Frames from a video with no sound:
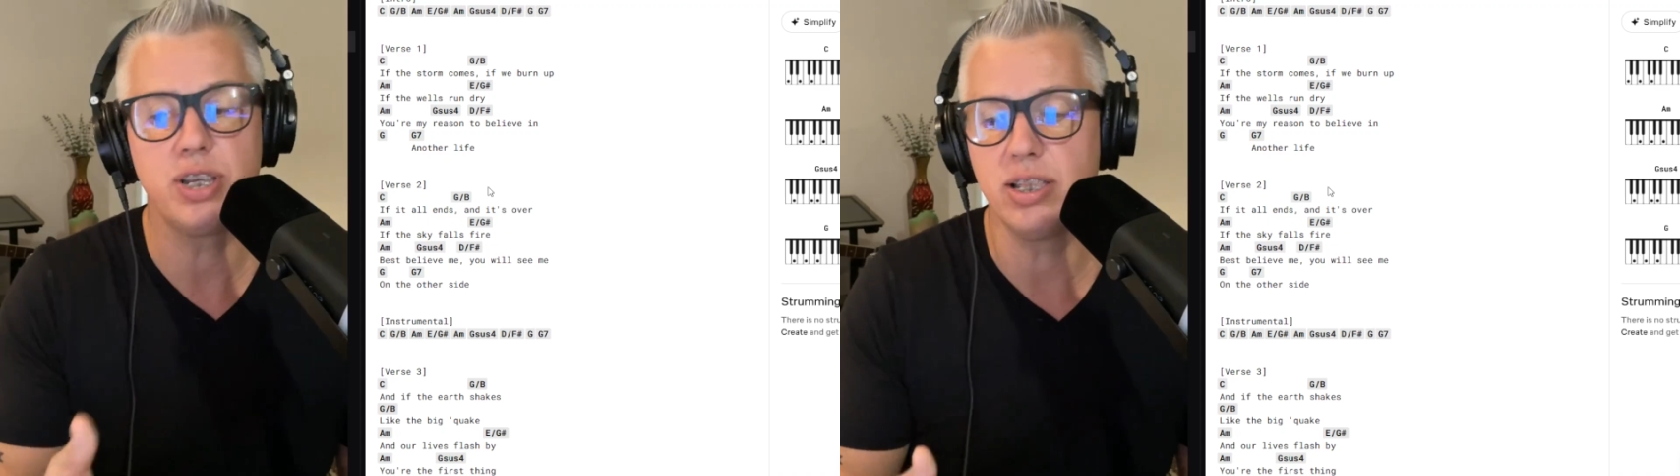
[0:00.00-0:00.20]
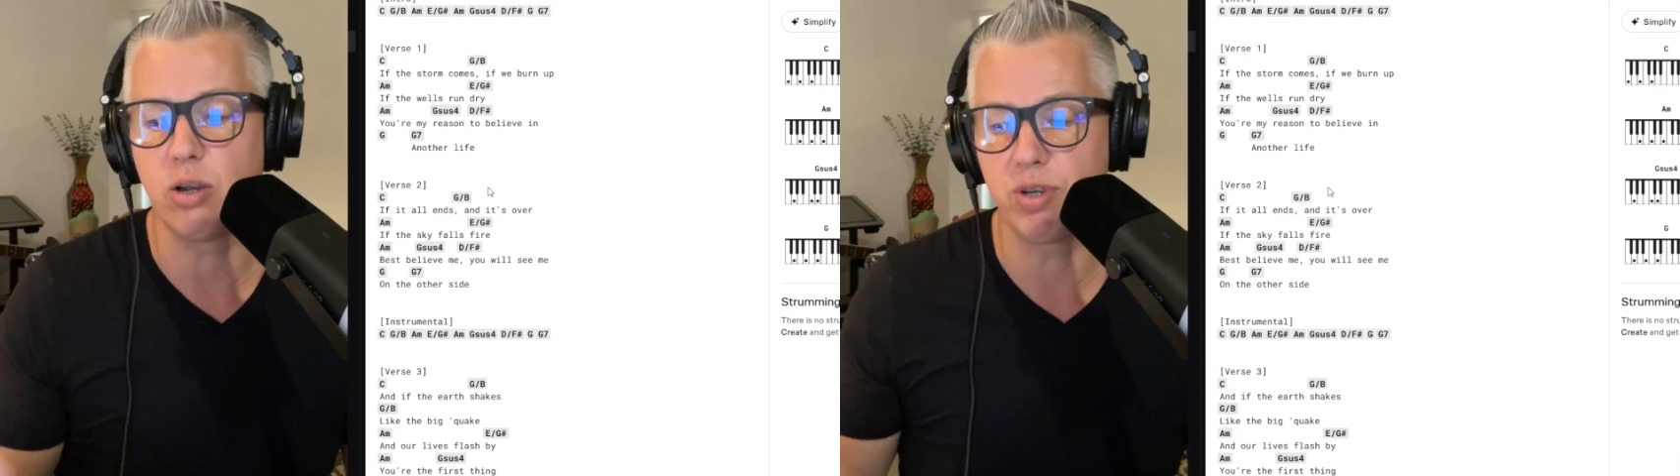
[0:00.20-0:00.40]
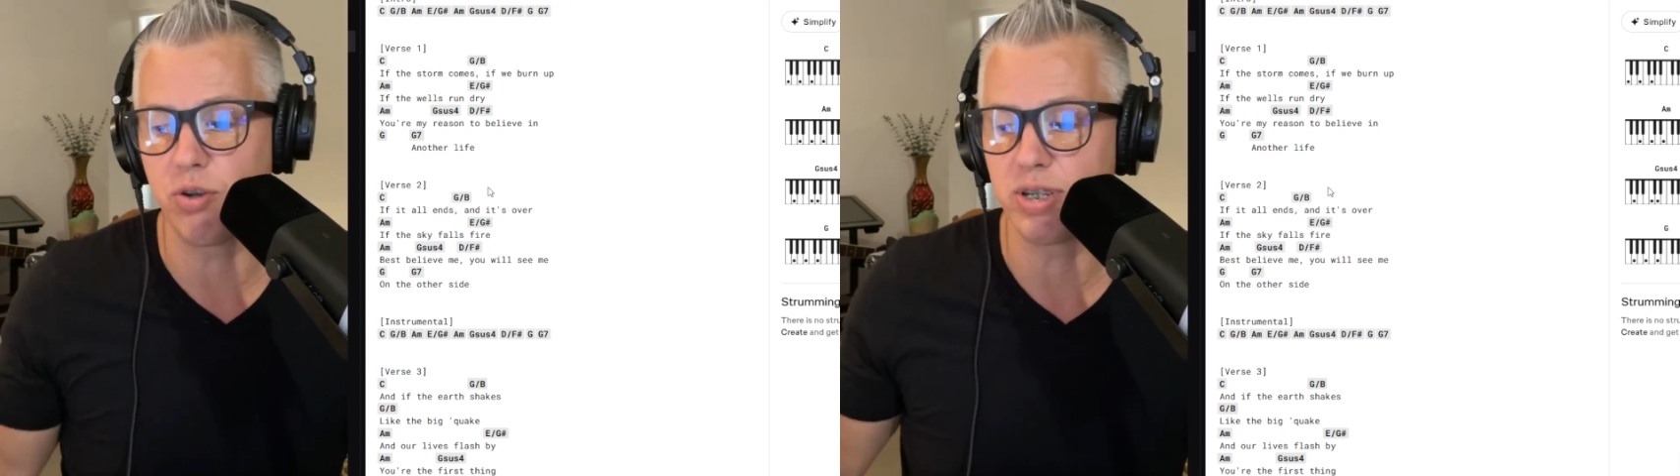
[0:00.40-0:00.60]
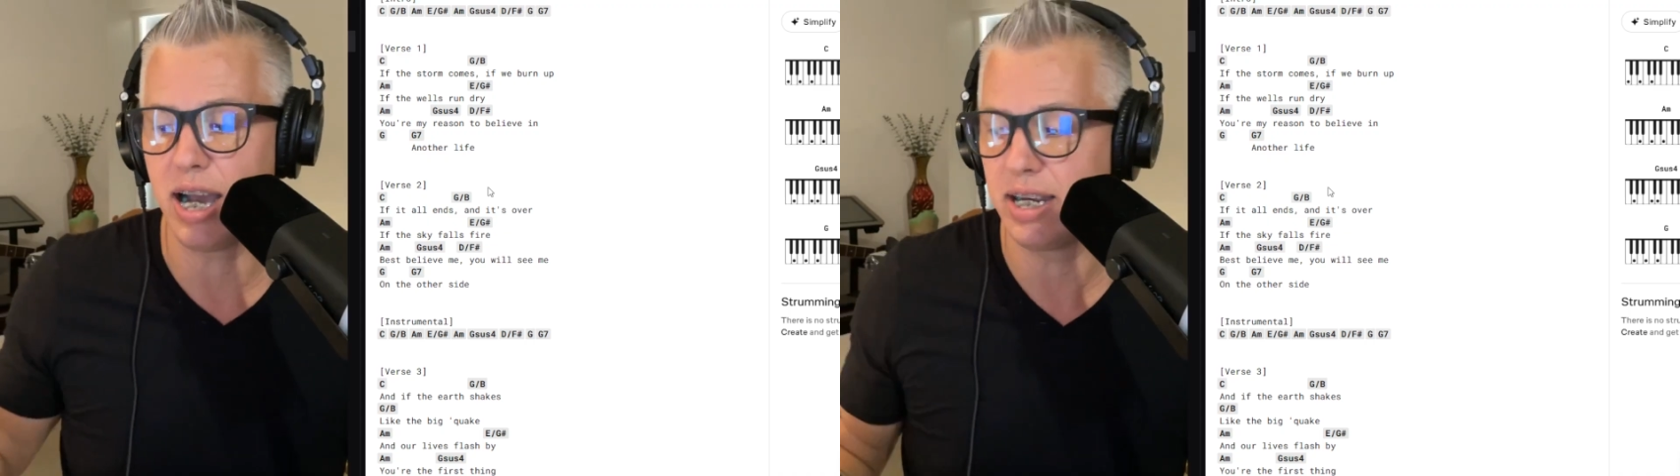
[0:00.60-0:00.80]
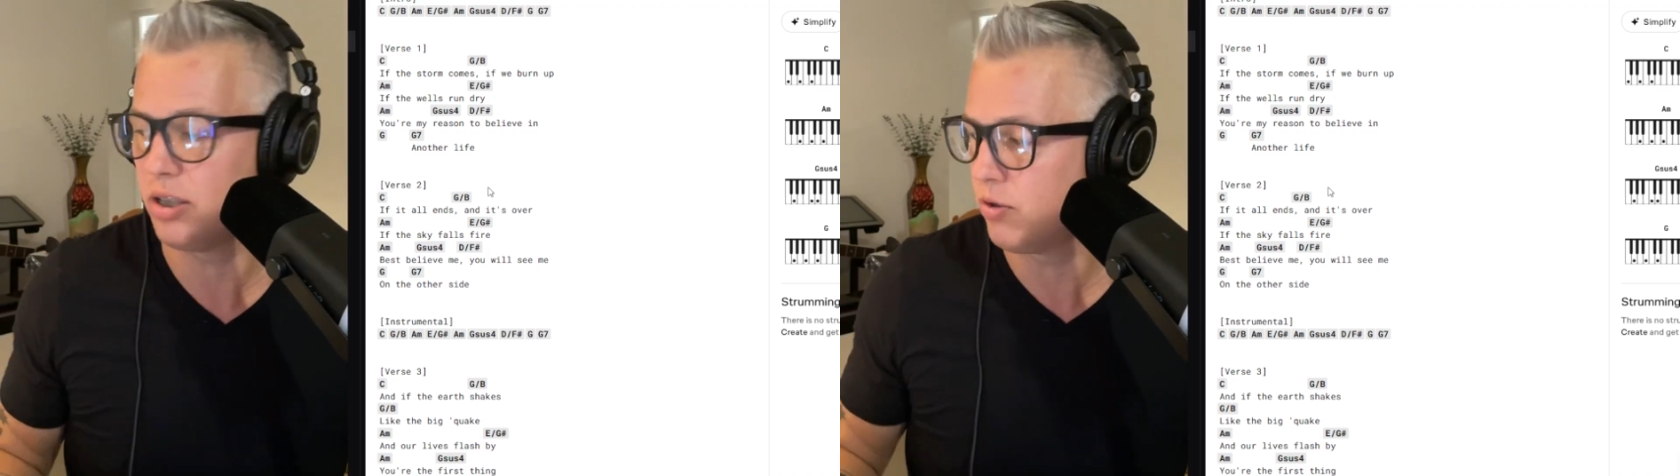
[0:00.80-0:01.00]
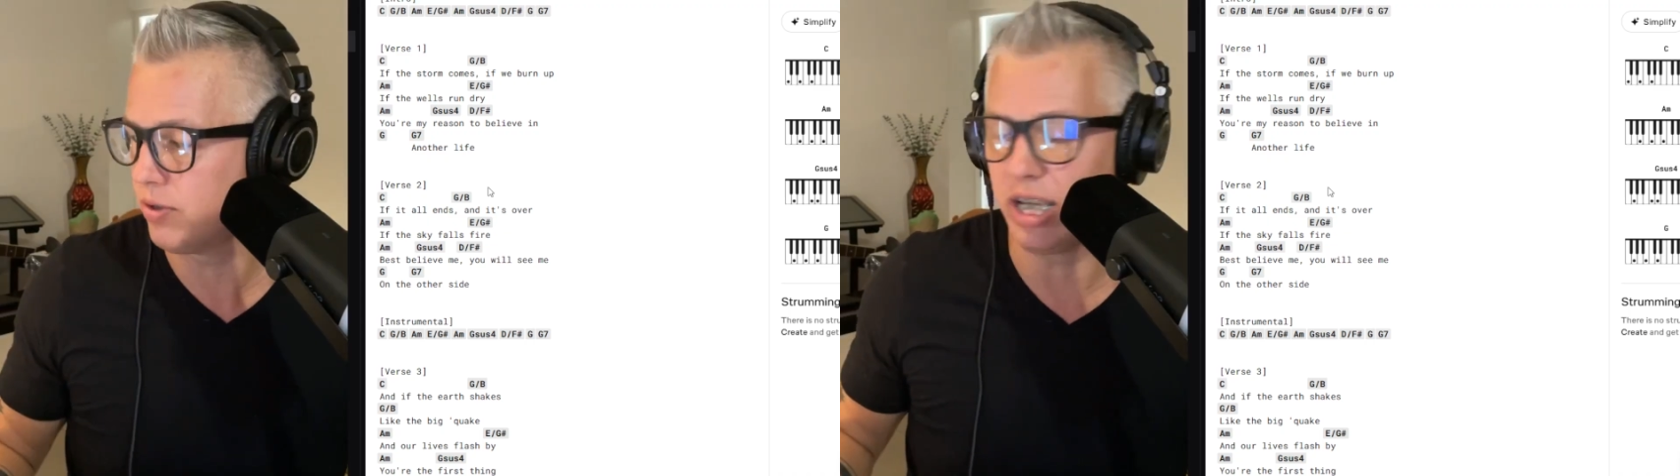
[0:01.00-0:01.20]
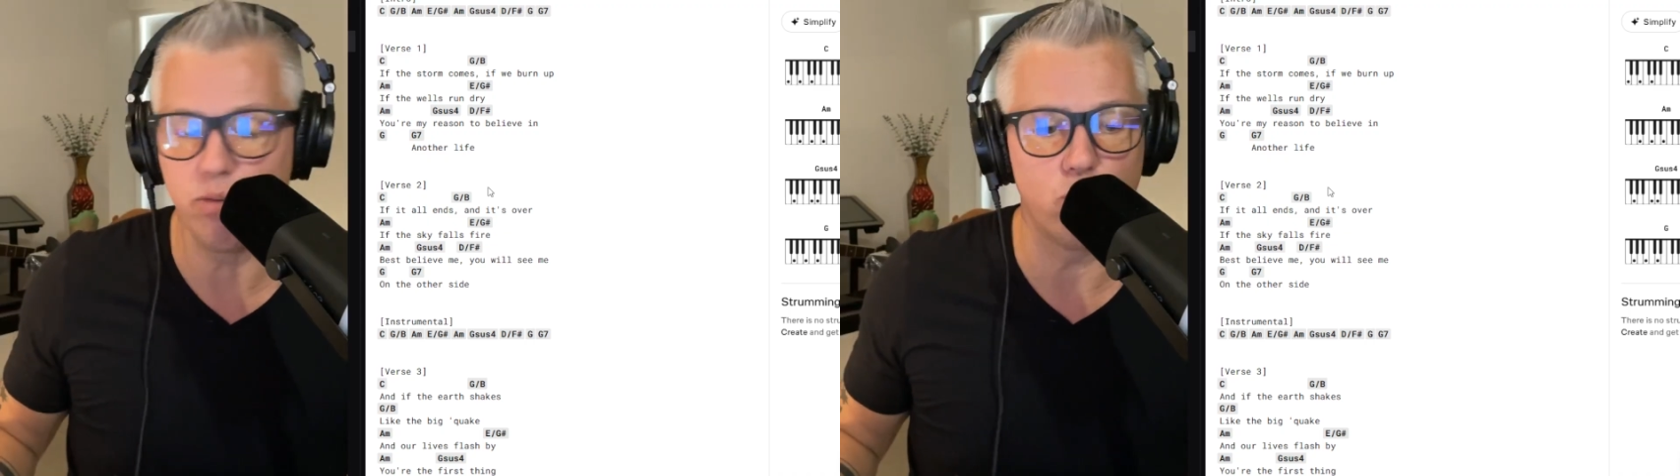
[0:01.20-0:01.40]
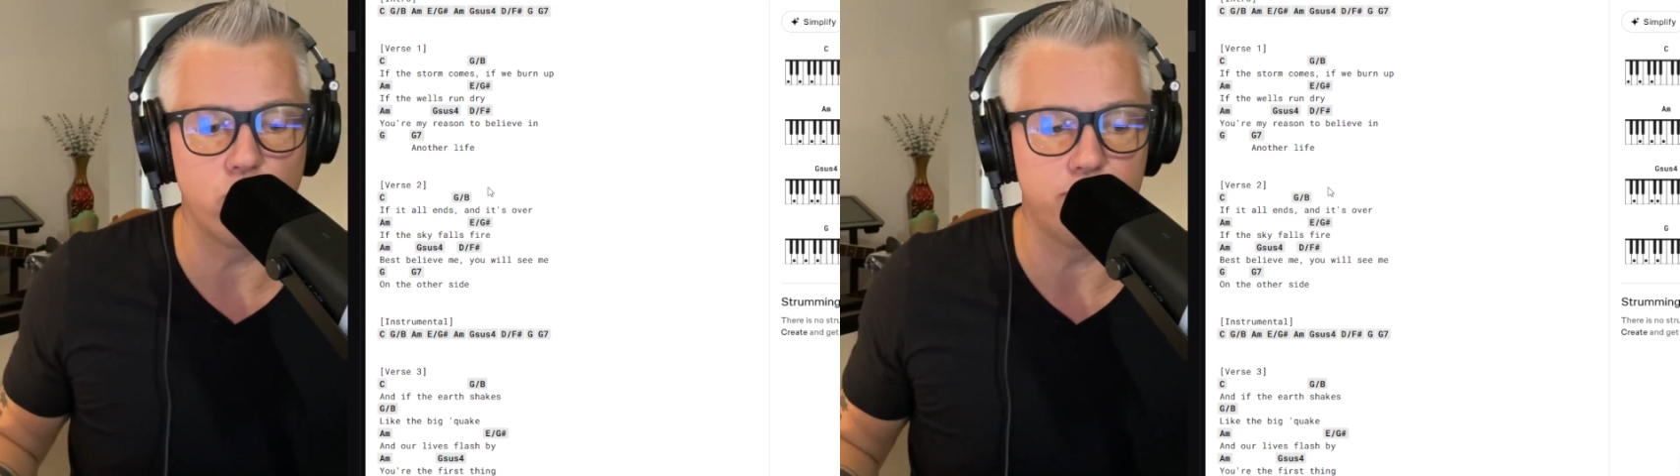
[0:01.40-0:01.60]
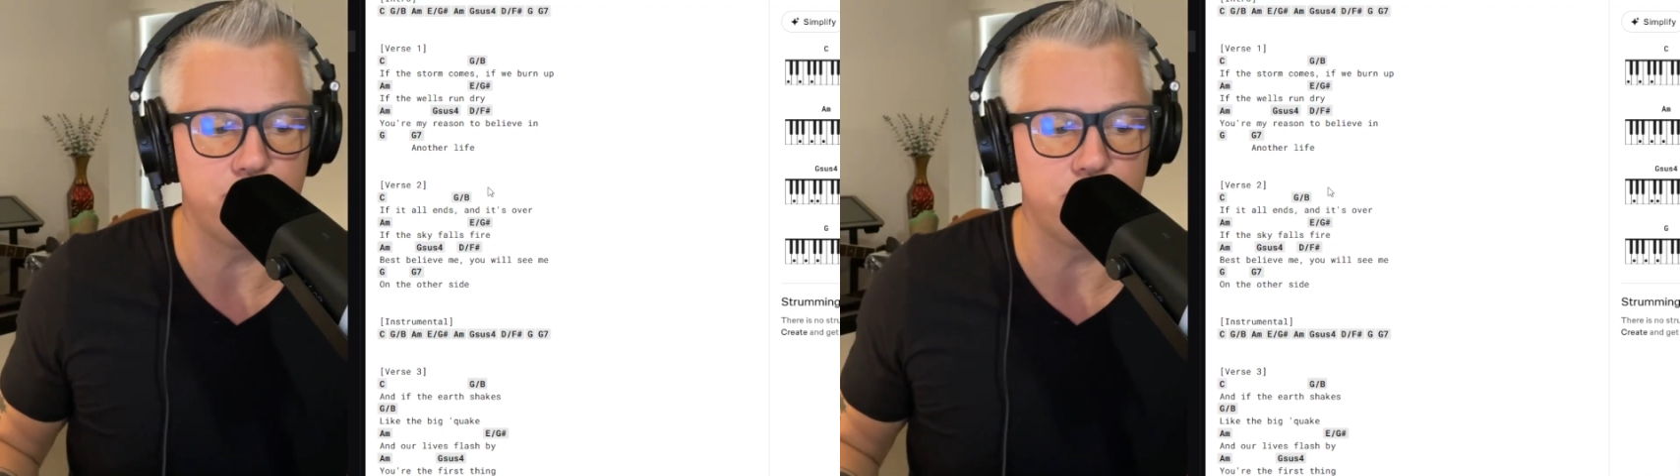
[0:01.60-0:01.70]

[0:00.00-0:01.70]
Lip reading: there with your tiny little keyboard